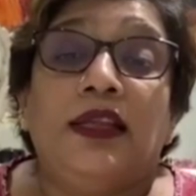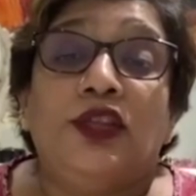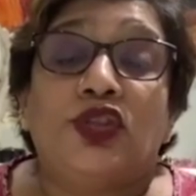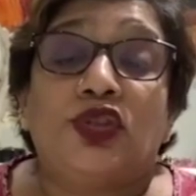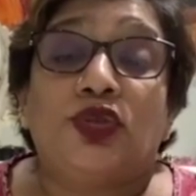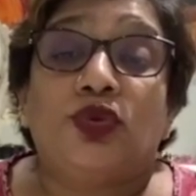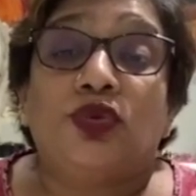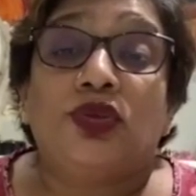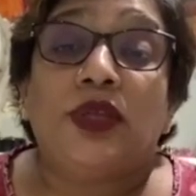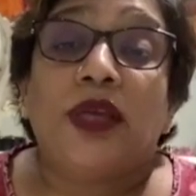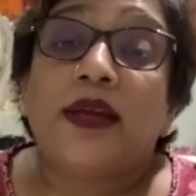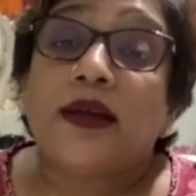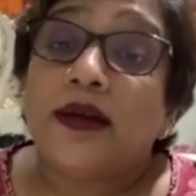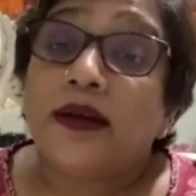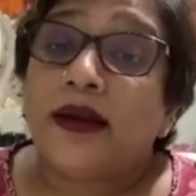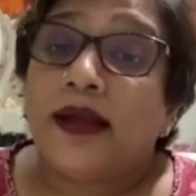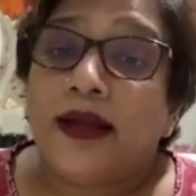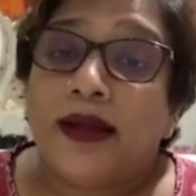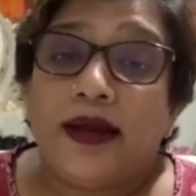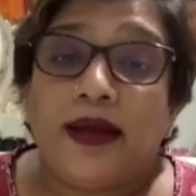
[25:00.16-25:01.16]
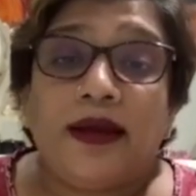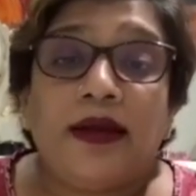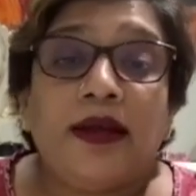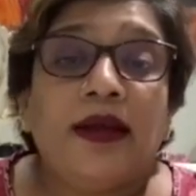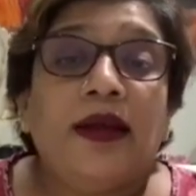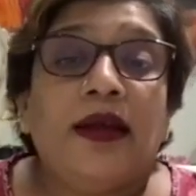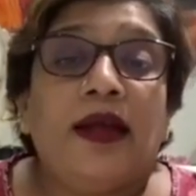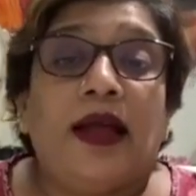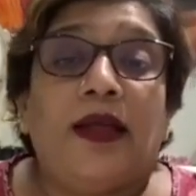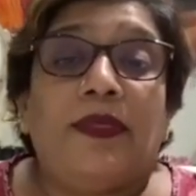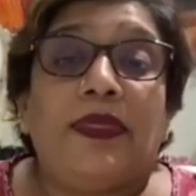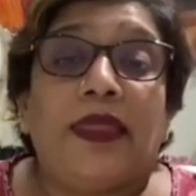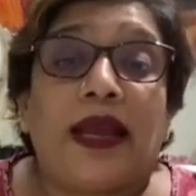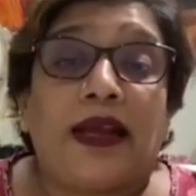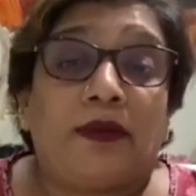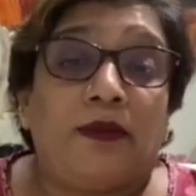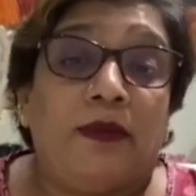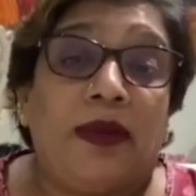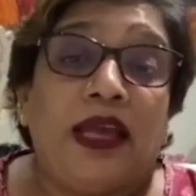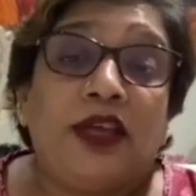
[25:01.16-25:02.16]
to thicker hair, and
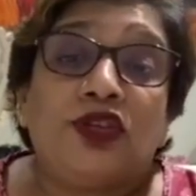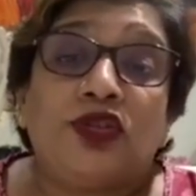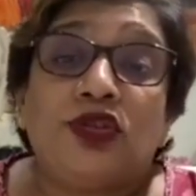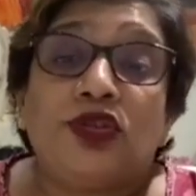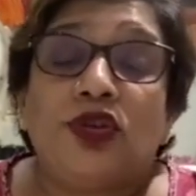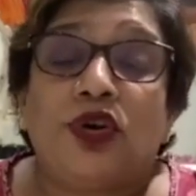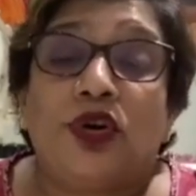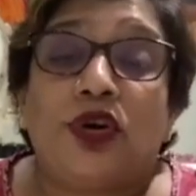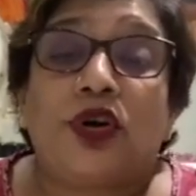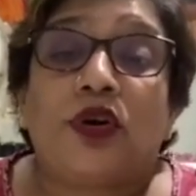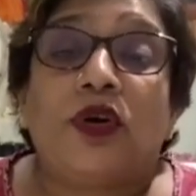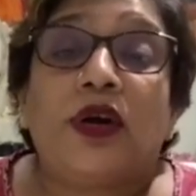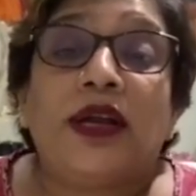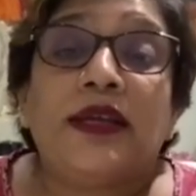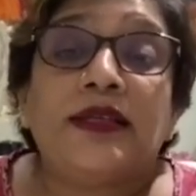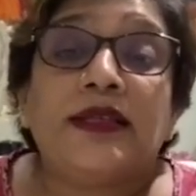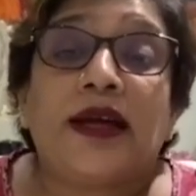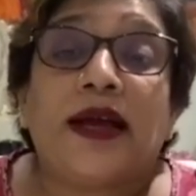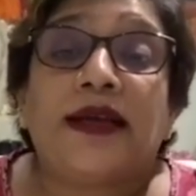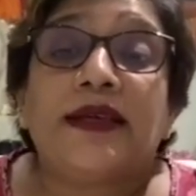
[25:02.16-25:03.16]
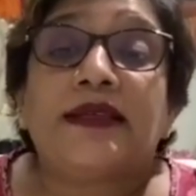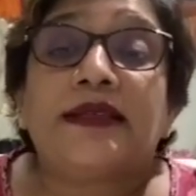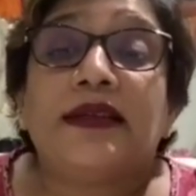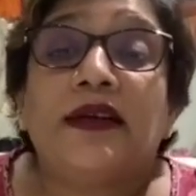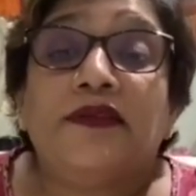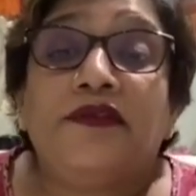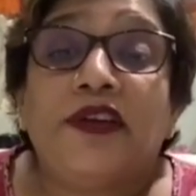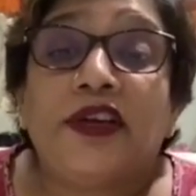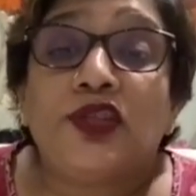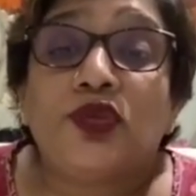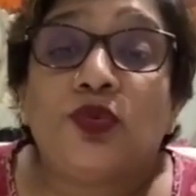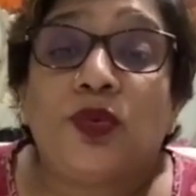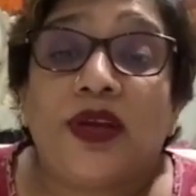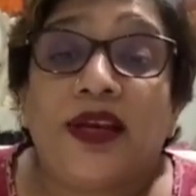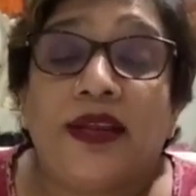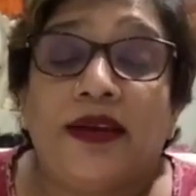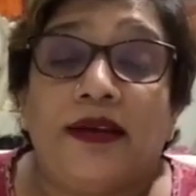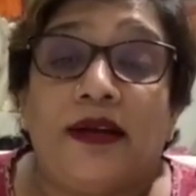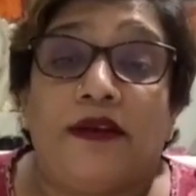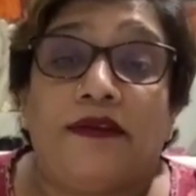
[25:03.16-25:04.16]
that makes your entire surface
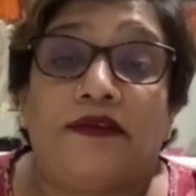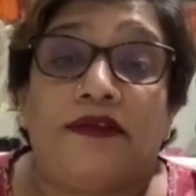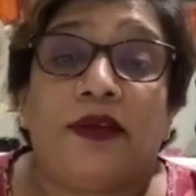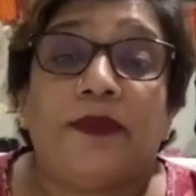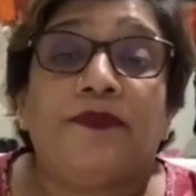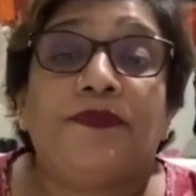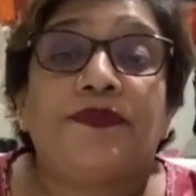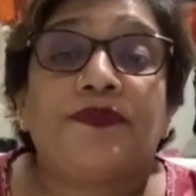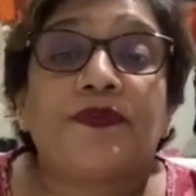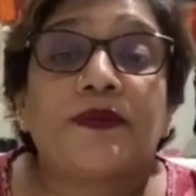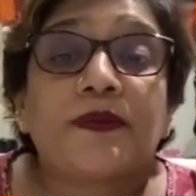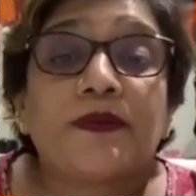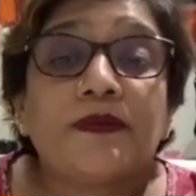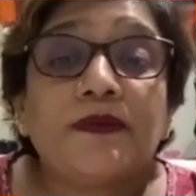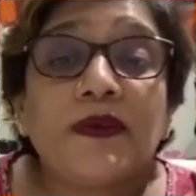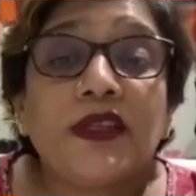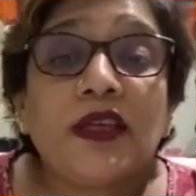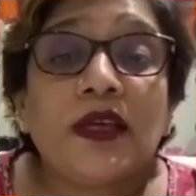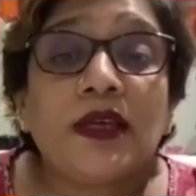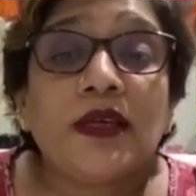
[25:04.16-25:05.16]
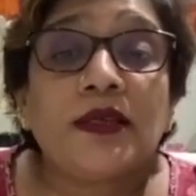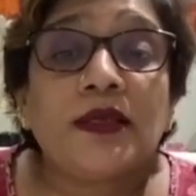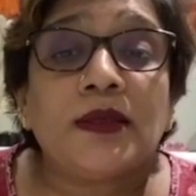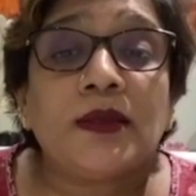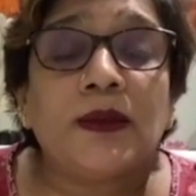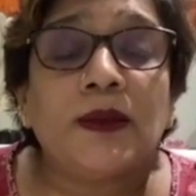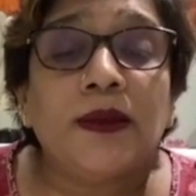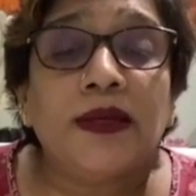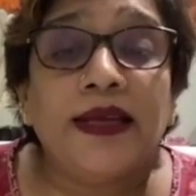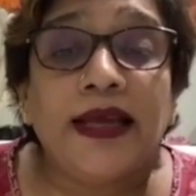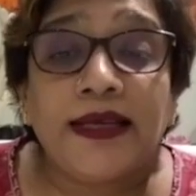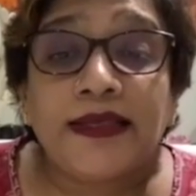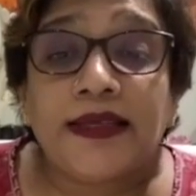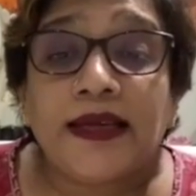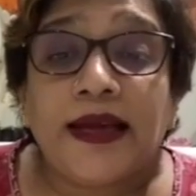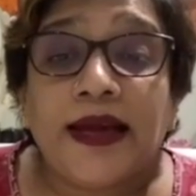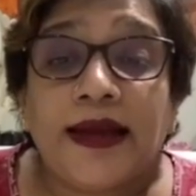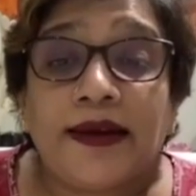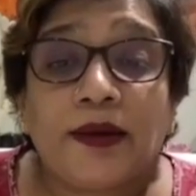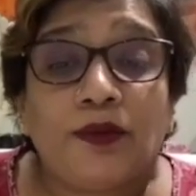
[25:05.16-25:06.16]
very rough. So laser
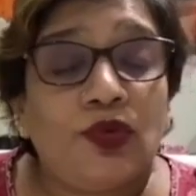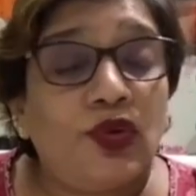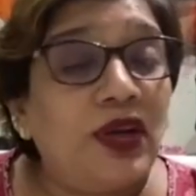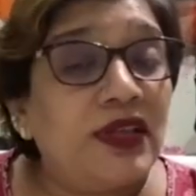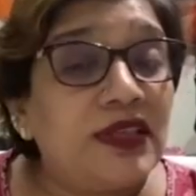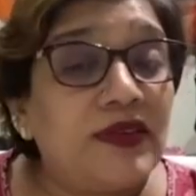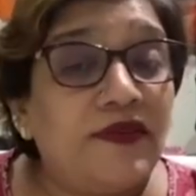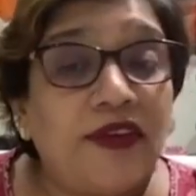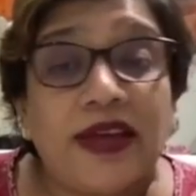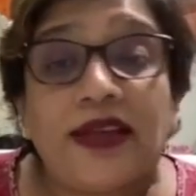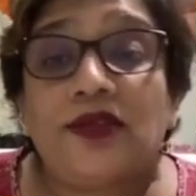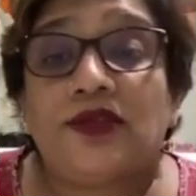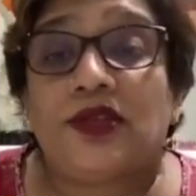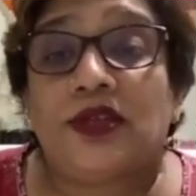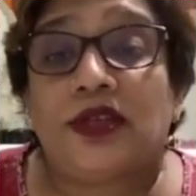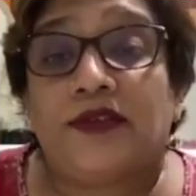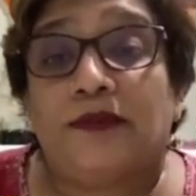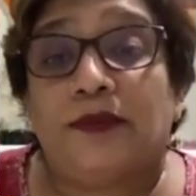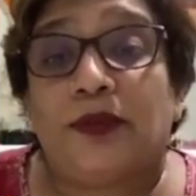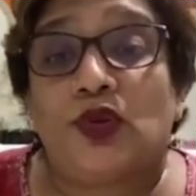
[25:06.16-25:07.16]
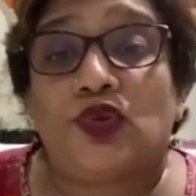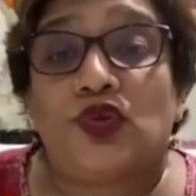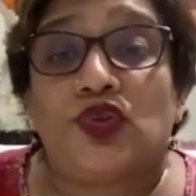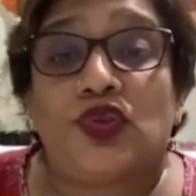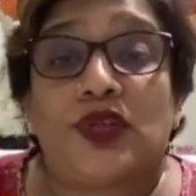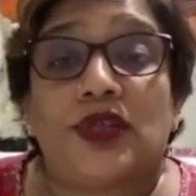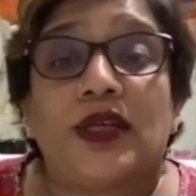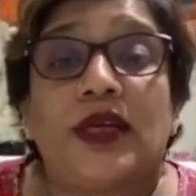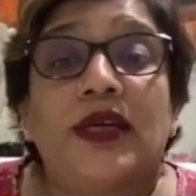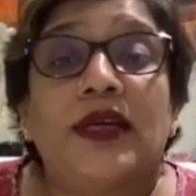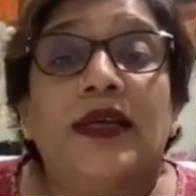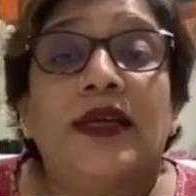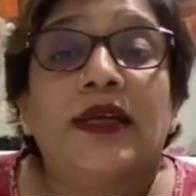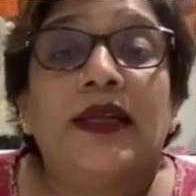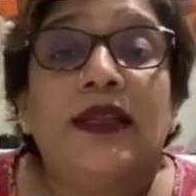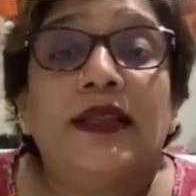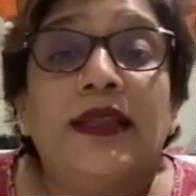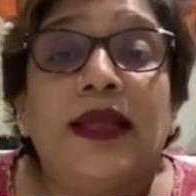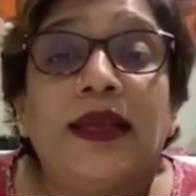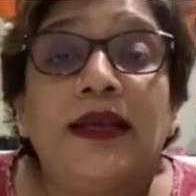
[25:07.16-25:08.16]
hair removal is a very safe procedure.
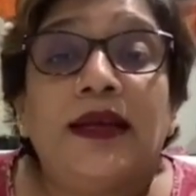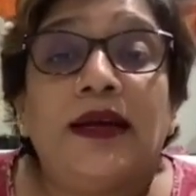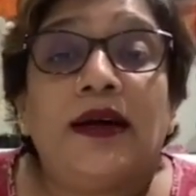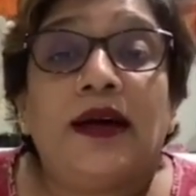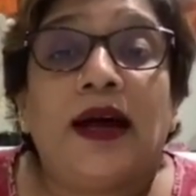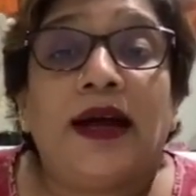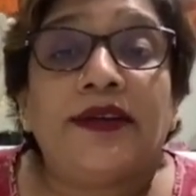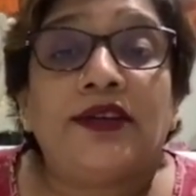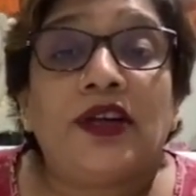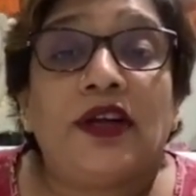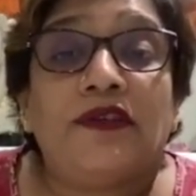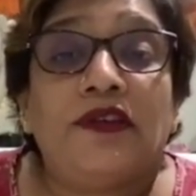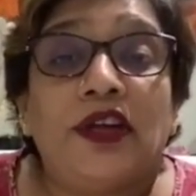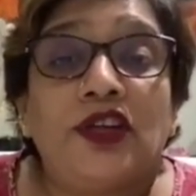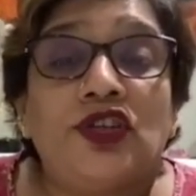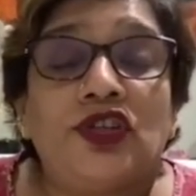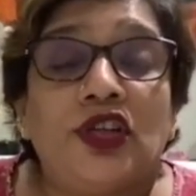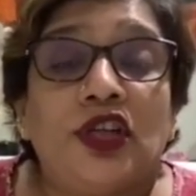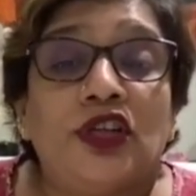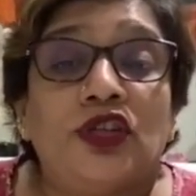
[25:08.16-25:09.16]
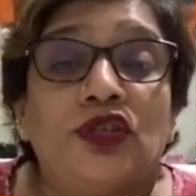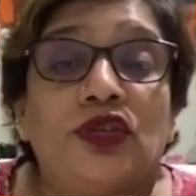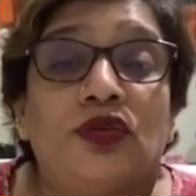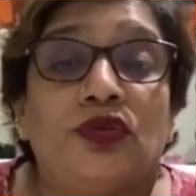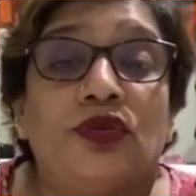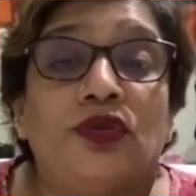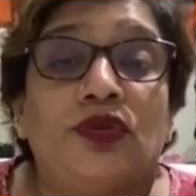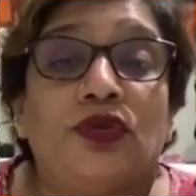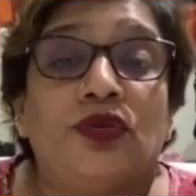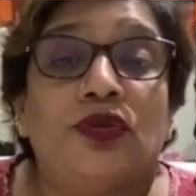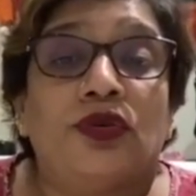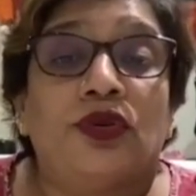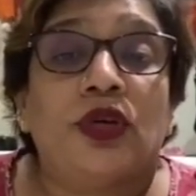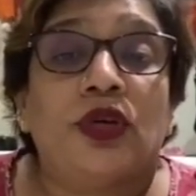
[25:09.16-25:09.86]
Then Hydrafacial, so